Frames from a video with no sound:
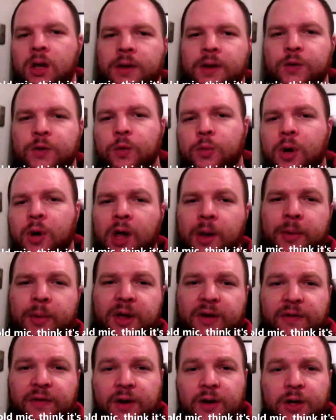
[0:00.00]
This will probably be
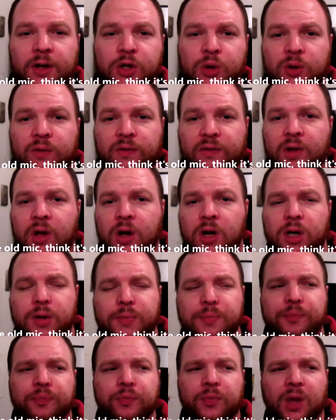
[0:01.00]
a fairly short vlog.
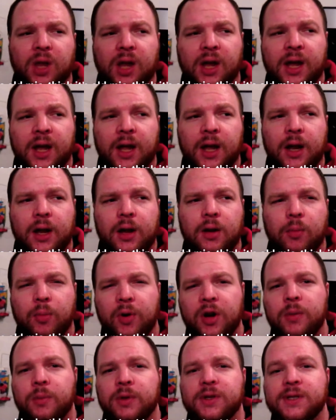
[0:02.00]
I had a
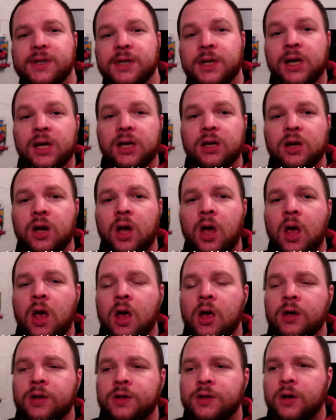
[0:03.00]
pretty busy day,
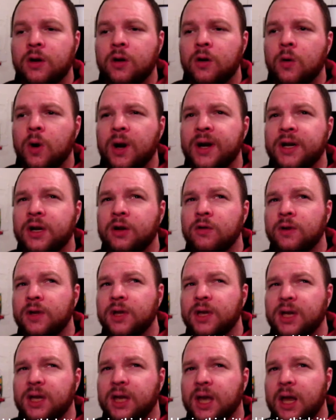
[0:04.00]
so I didn't
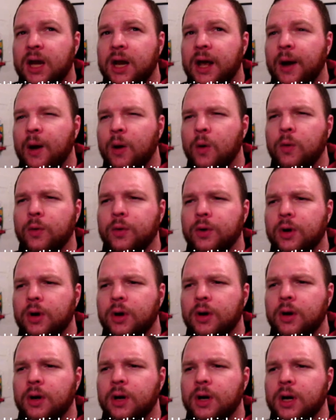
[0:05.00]
really get out
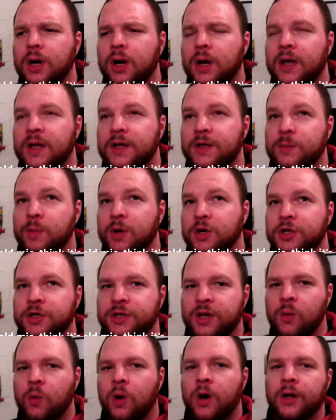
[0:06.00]
as much as
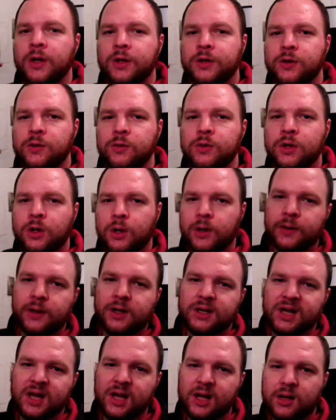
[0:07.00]
I wanted to during the
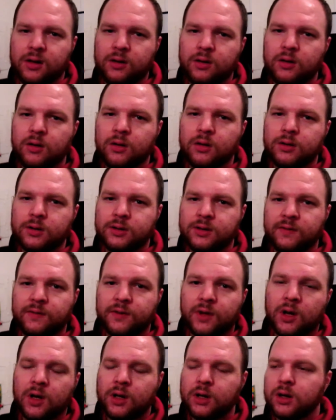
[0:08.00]
day to
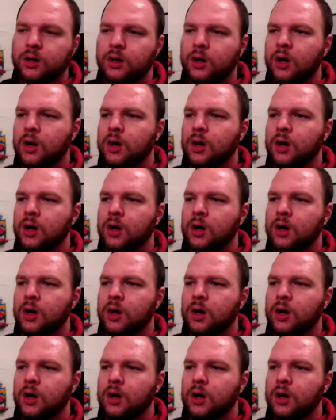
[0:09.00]
vlog.